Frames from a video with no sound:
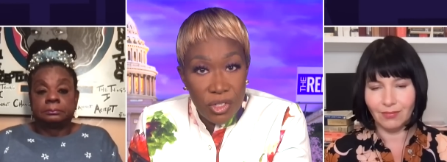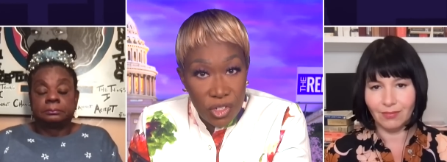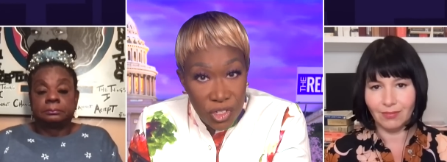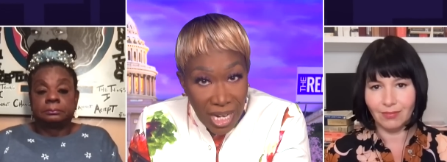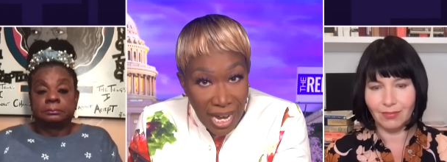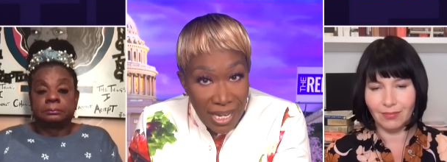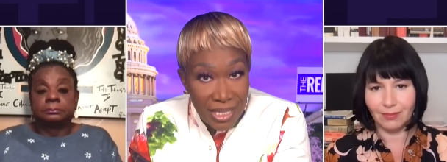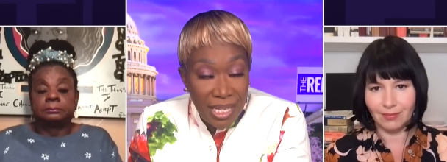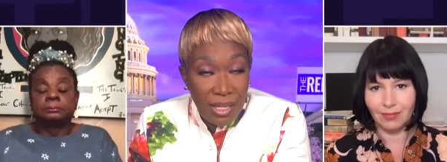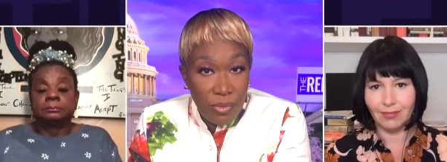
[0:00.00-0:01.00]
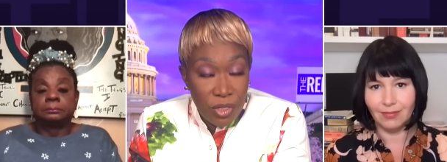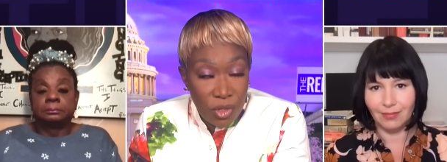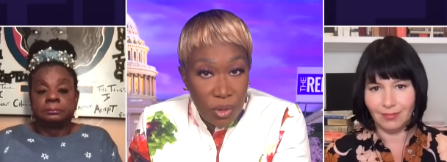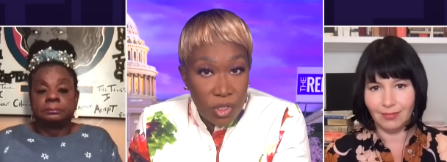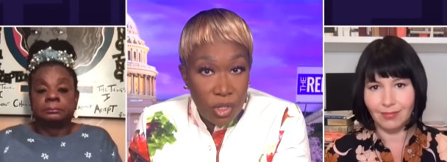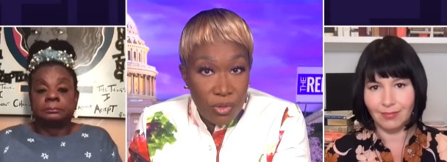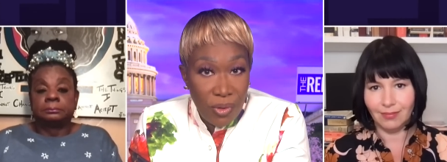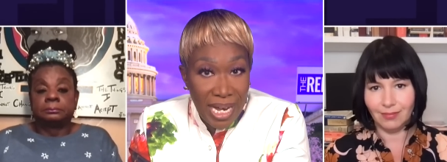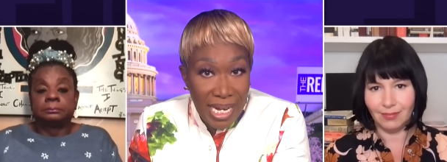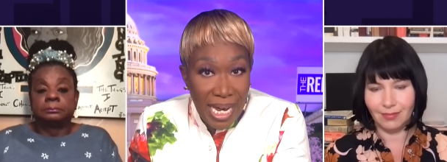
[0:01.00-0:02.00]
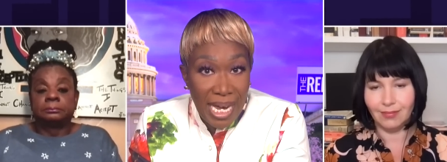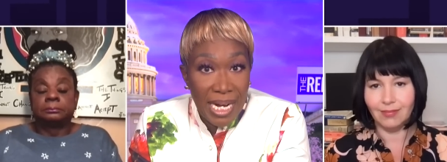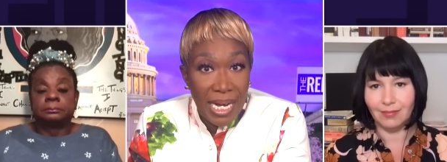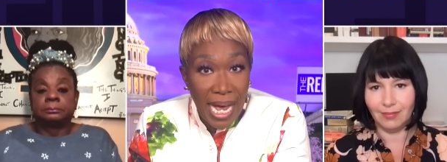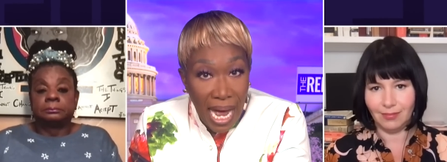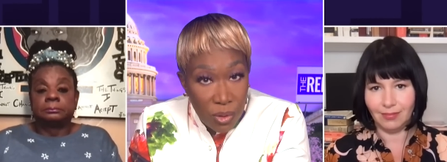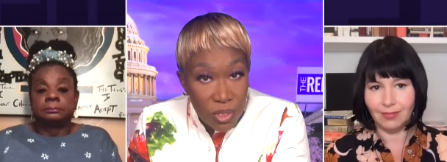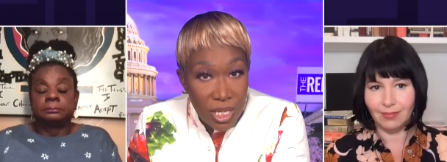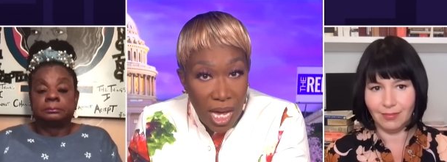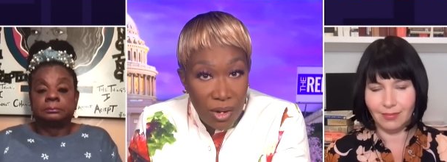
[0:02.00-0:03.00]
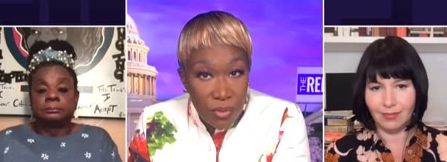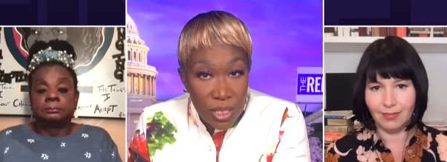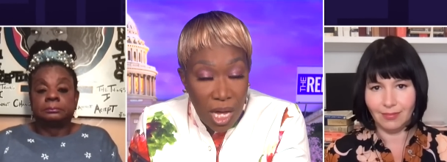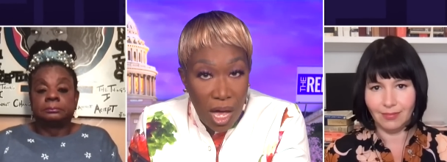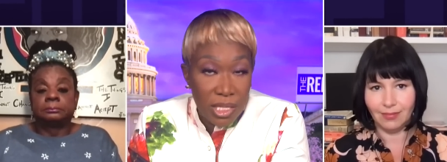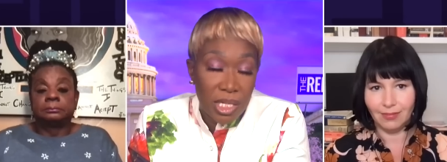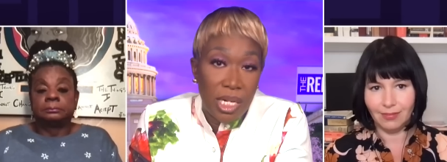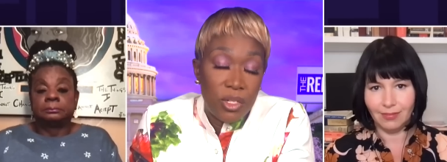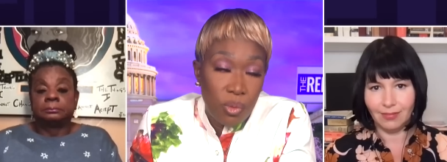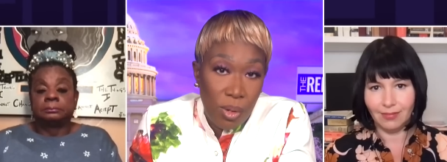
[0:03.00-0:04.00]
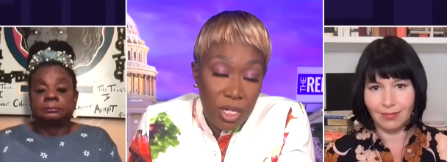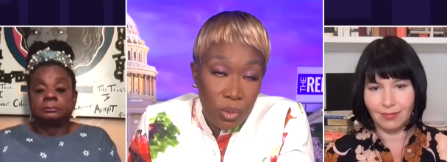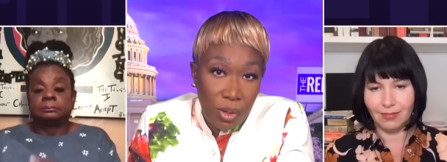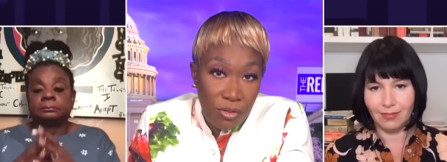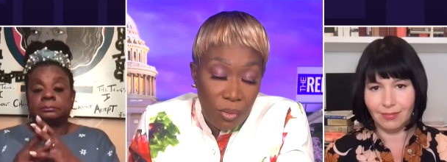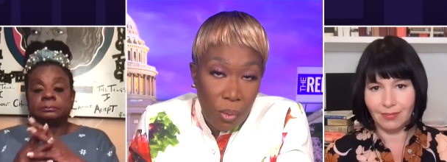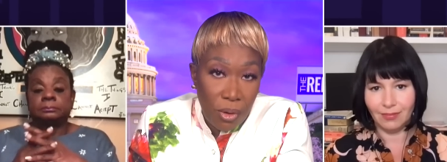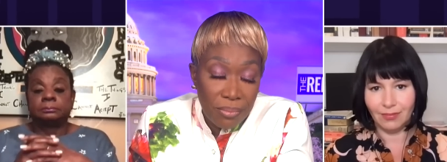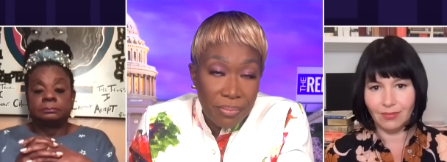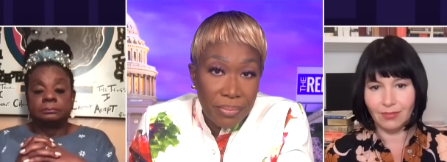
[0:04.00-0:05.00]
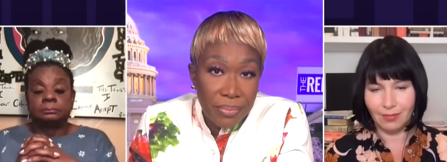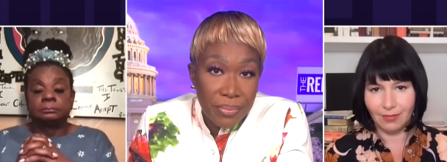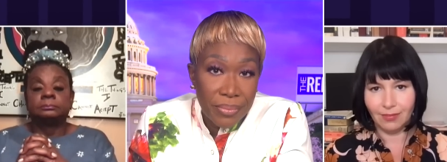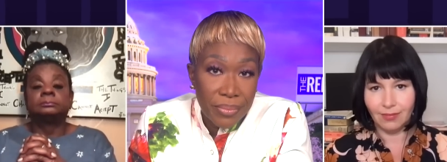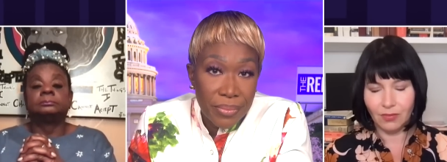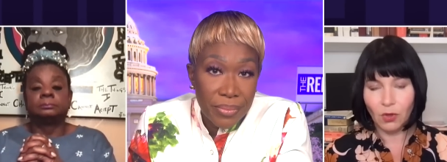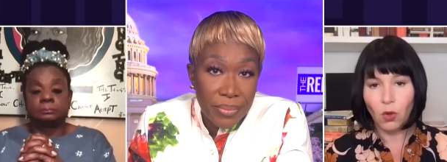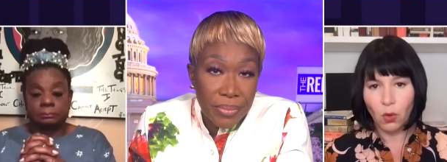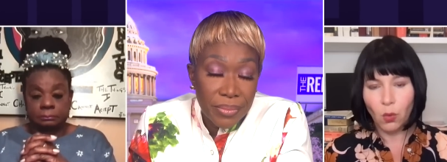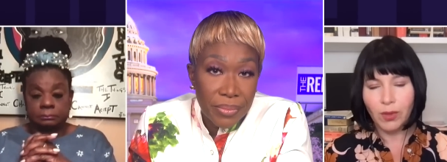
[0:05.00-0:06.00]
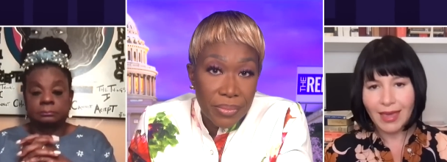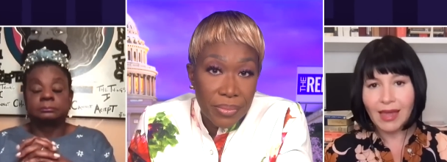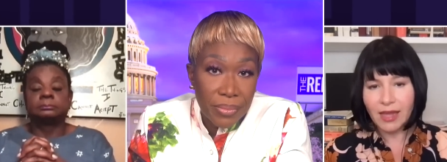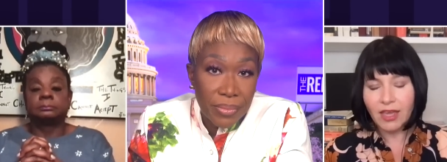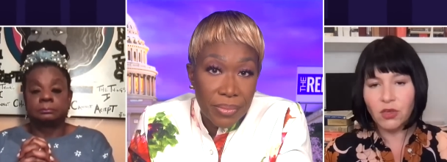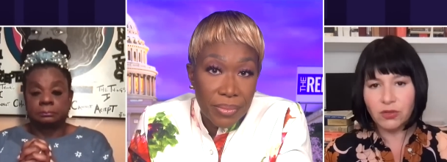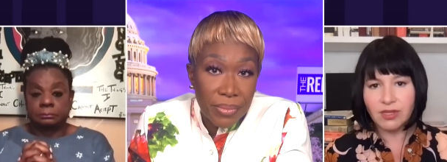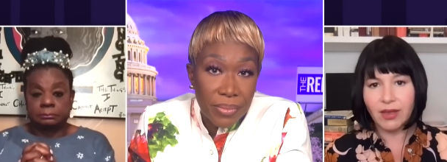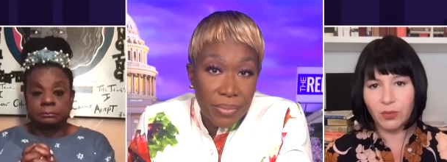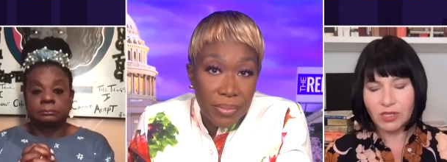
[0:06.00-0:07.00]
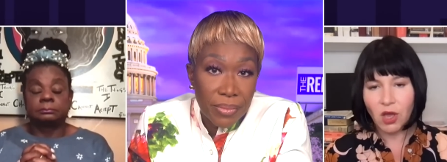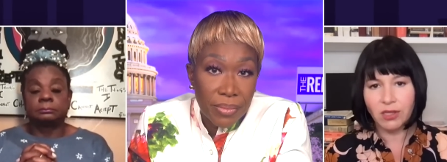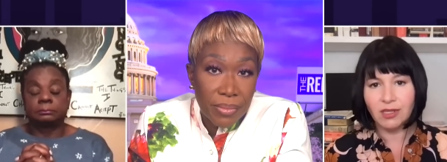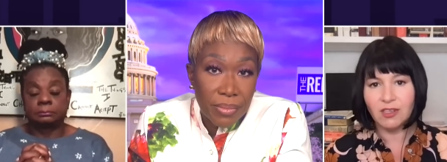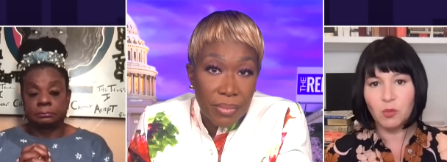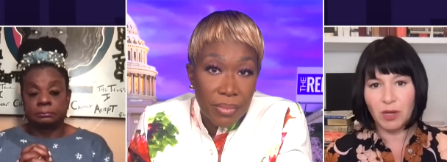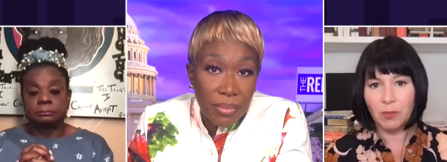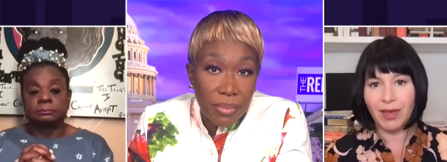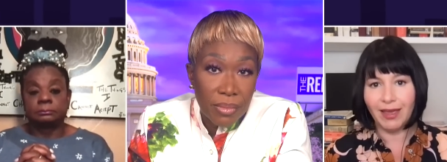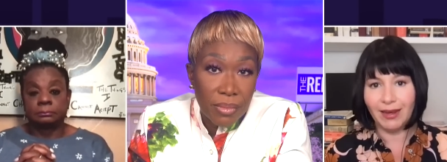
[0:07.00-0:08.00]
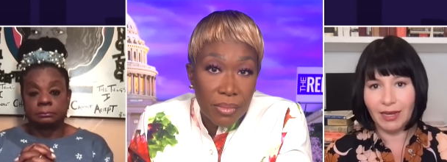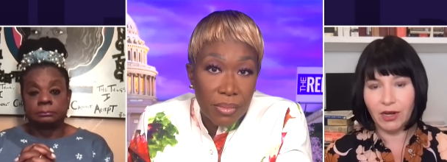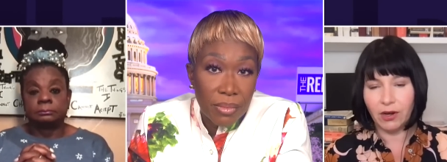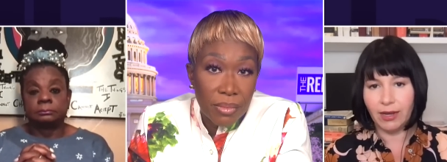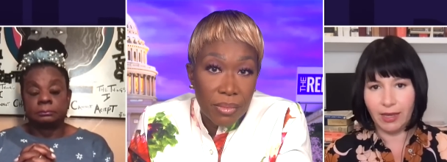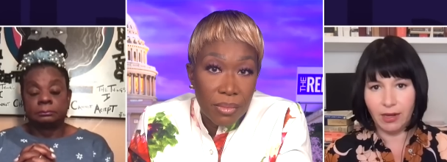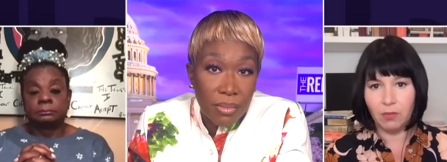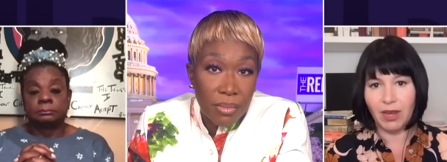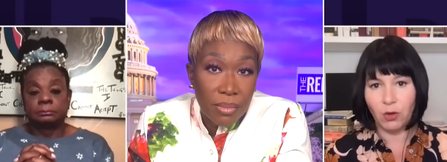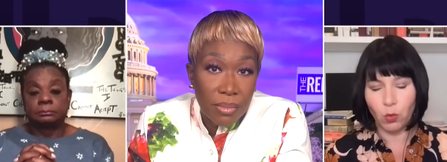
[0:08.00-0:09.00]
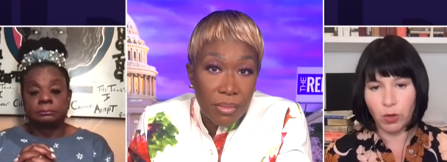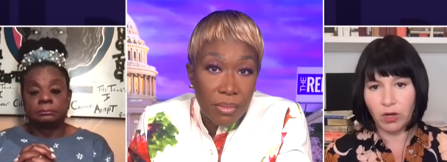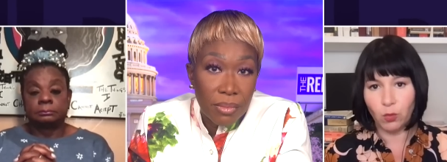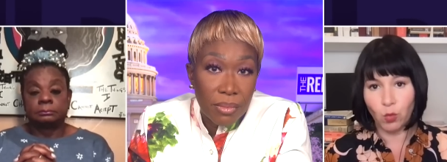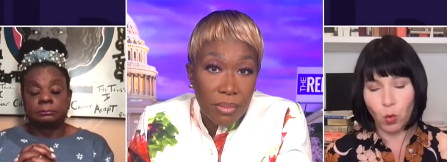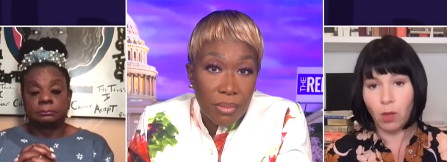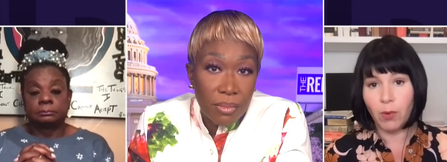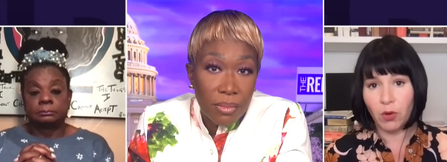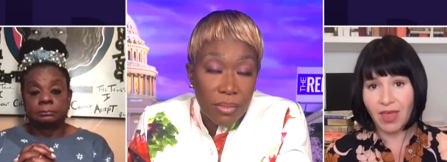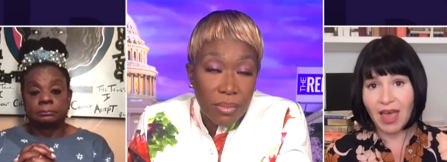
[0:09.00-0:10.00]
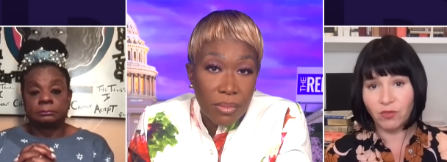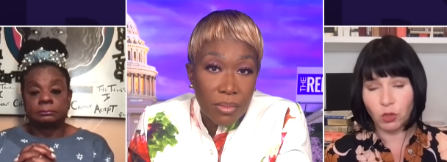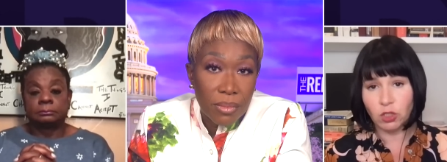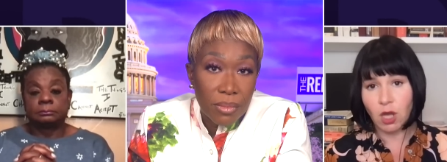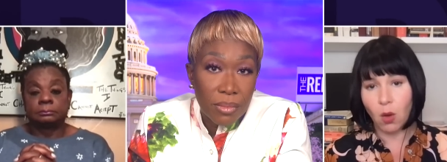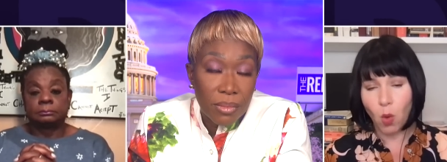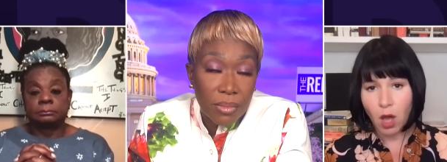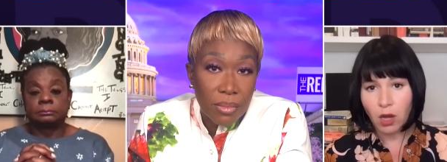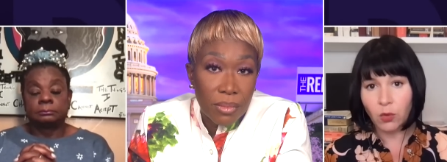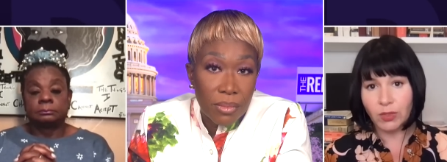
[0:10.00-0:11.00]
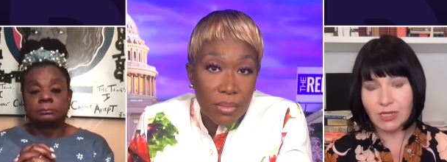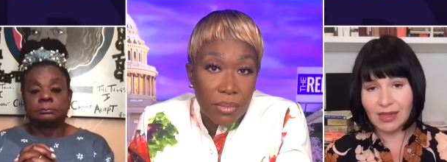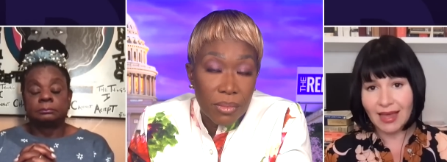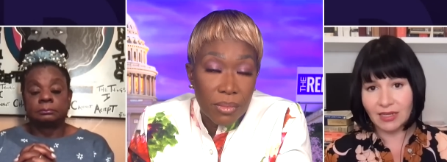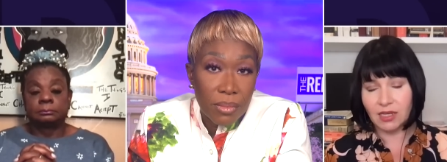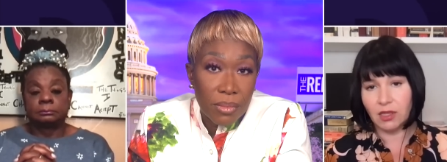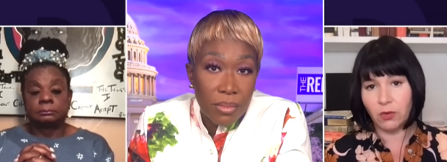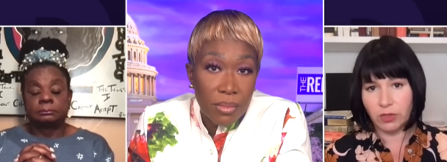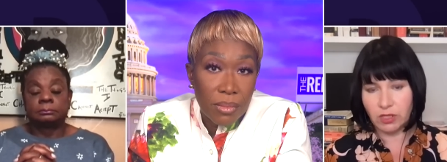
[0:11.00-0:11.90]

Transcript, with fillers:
Speaker 1: state and the results could radiate outside of Wisconsin in 2024.
Speaker 2: Well, yeah, like you said, Wisconsin has been a pioneer in minority rule. Both after Scott Walker was elected, there was